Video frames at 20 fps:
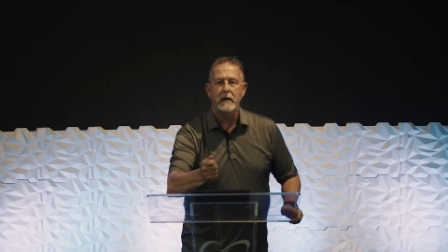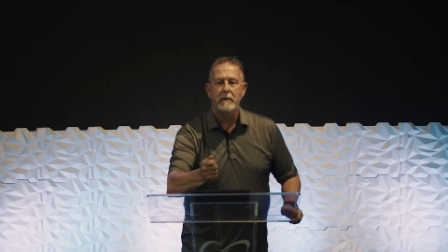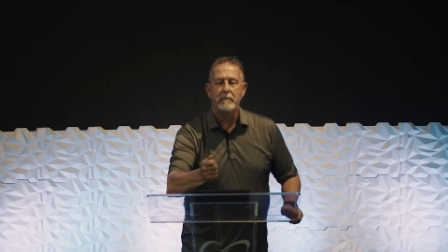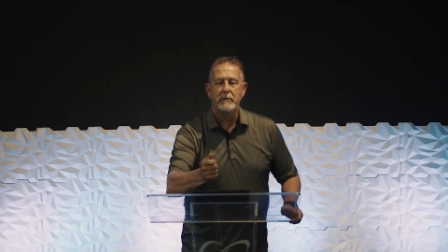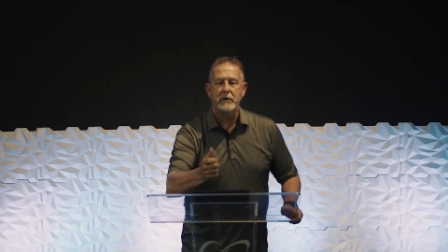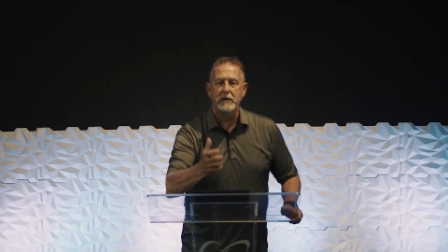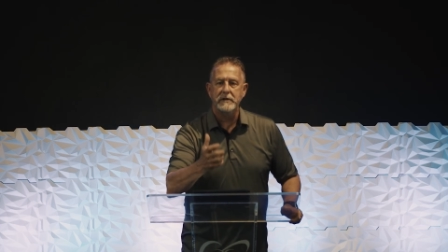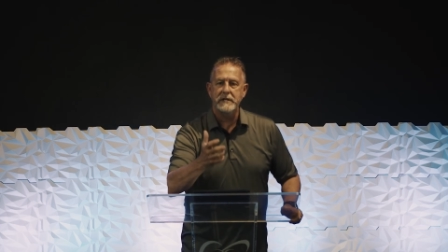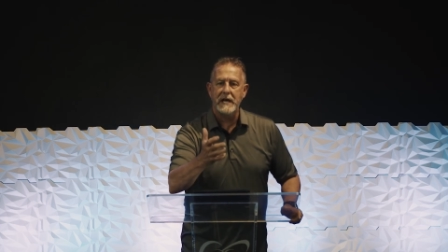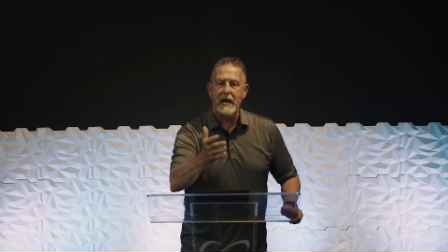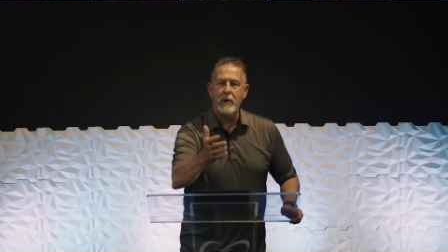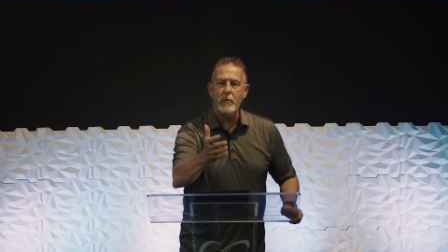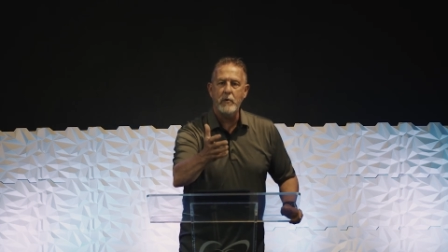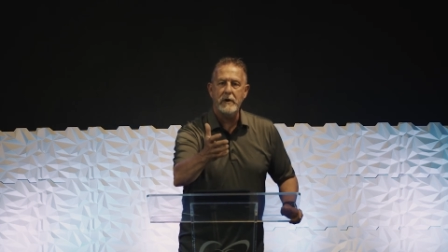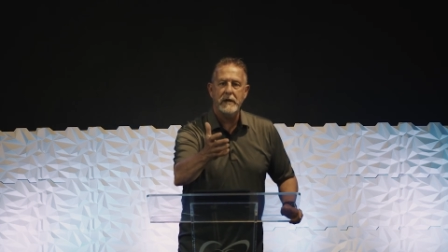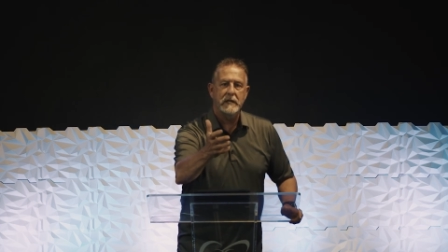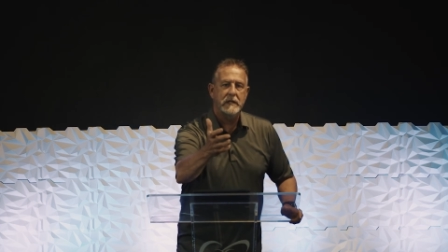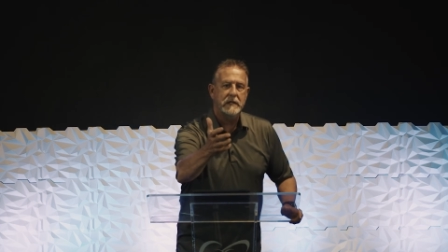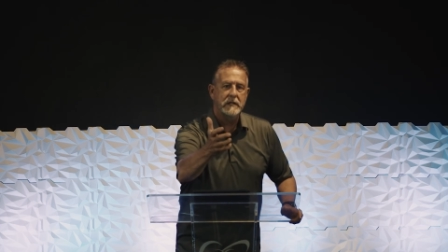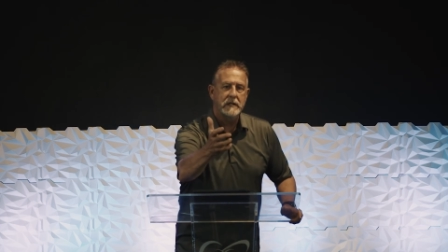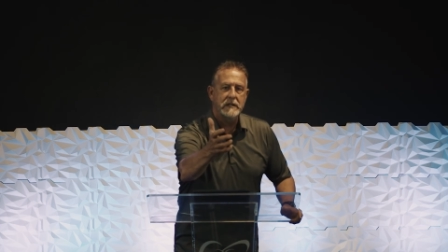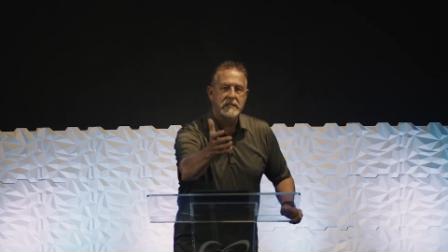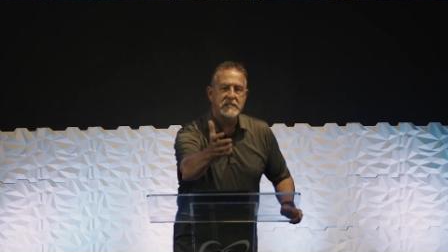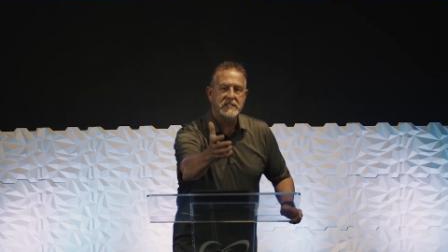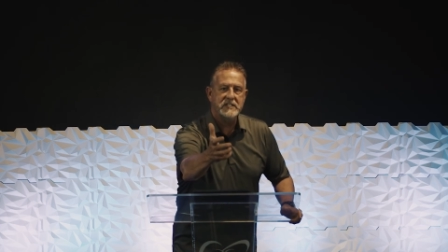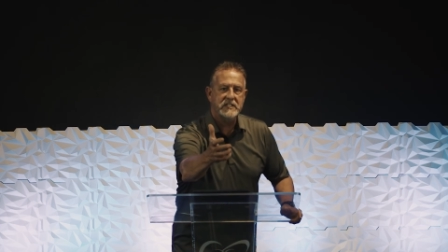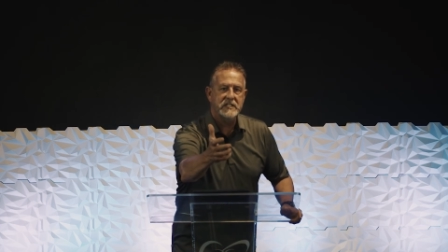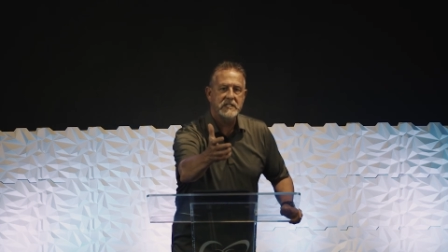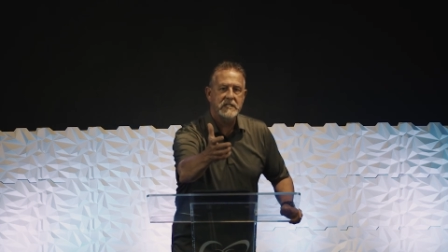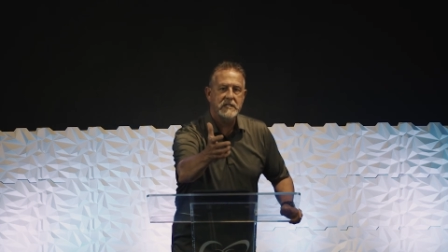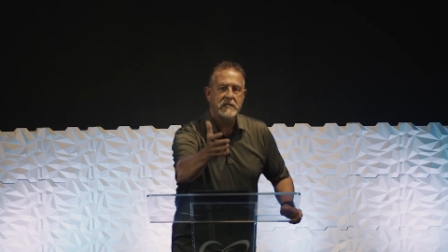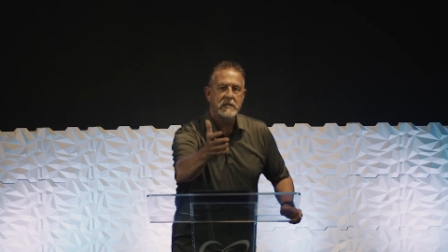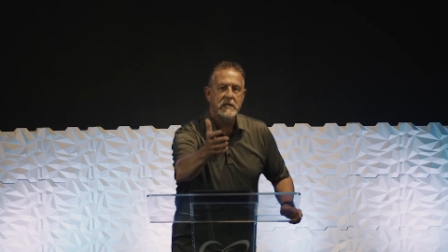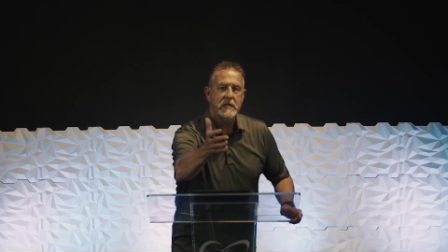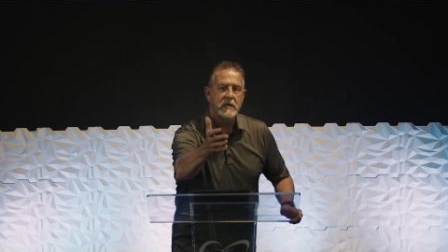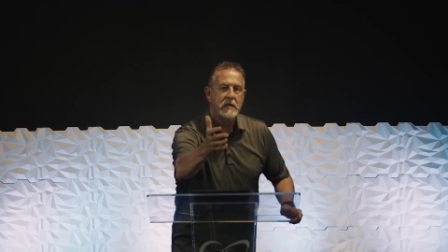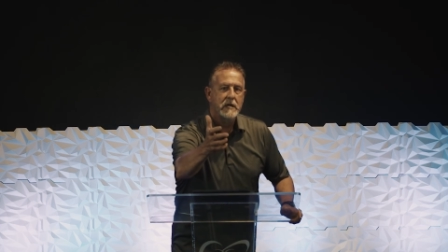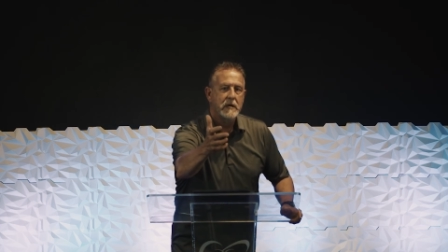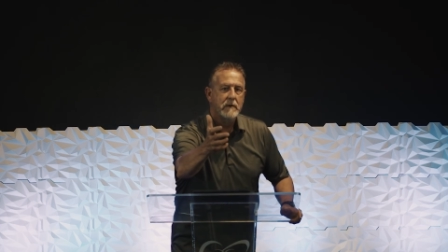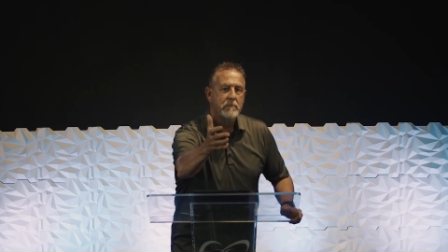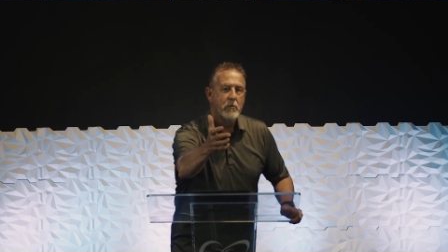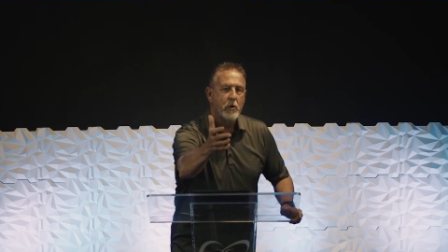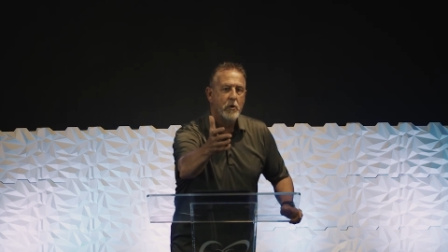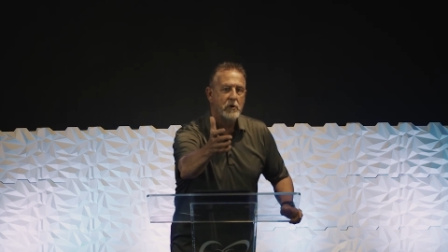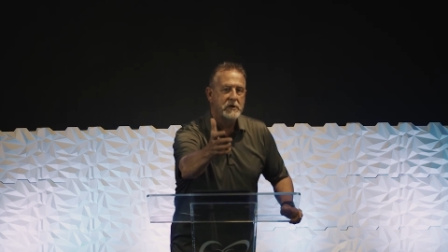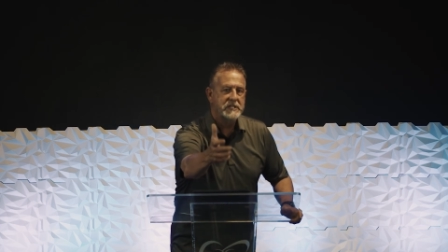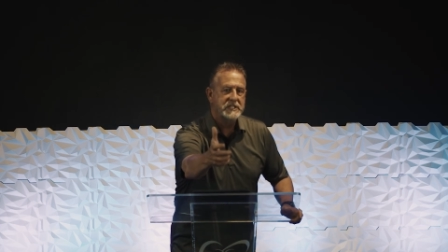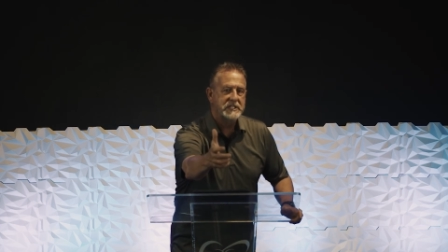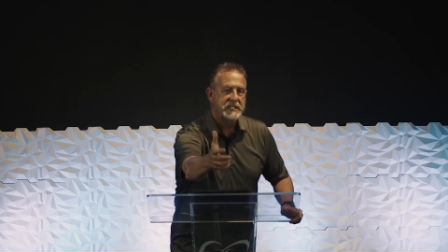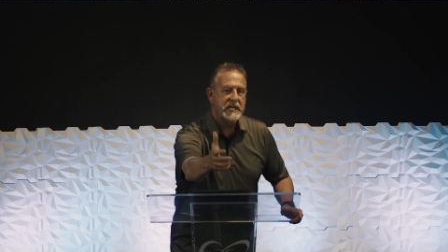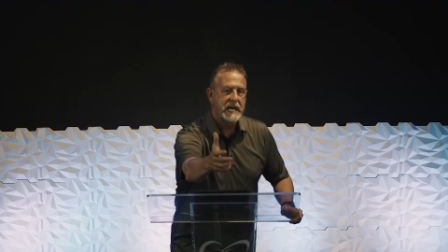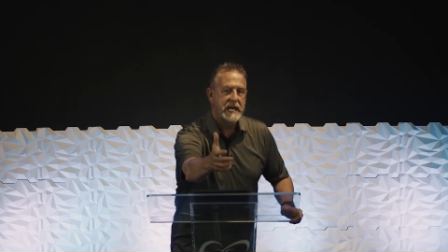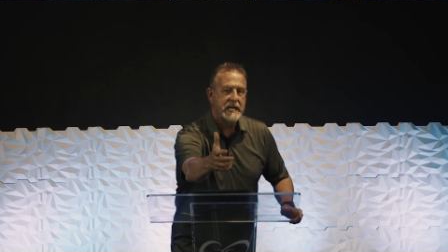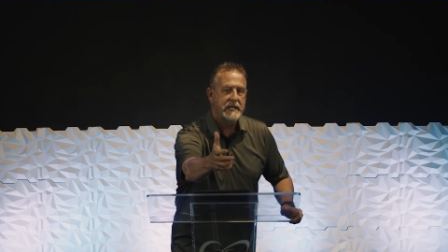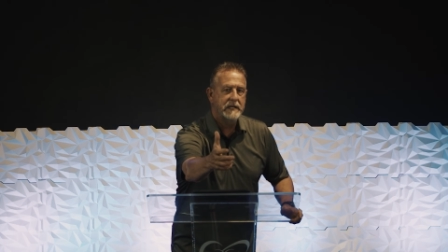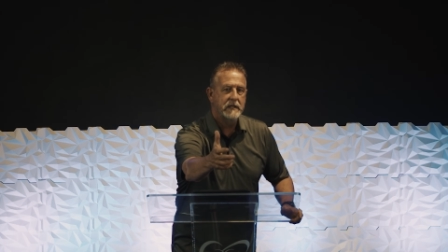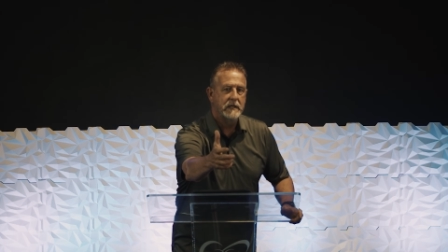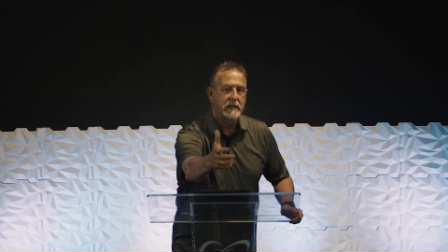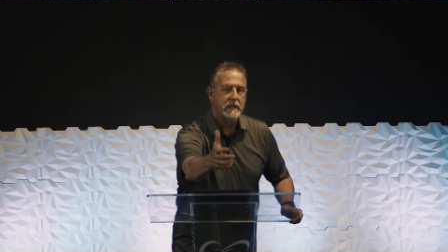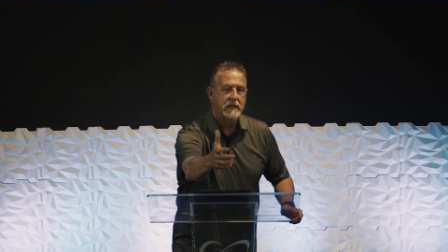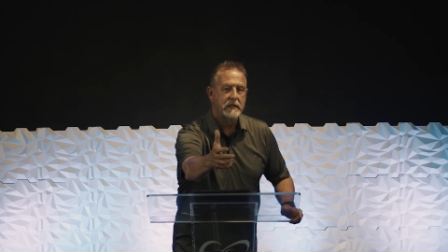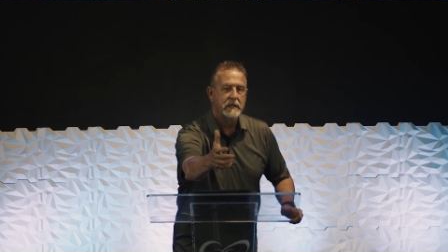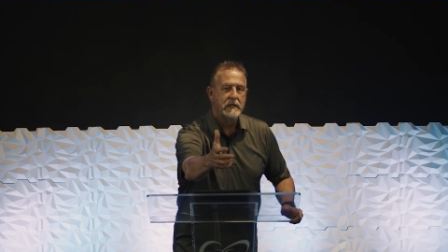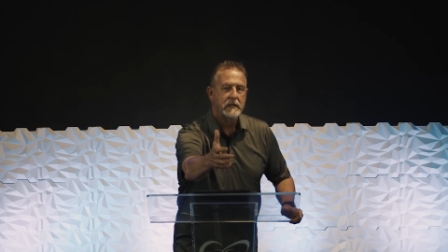Because I want to listen more intently.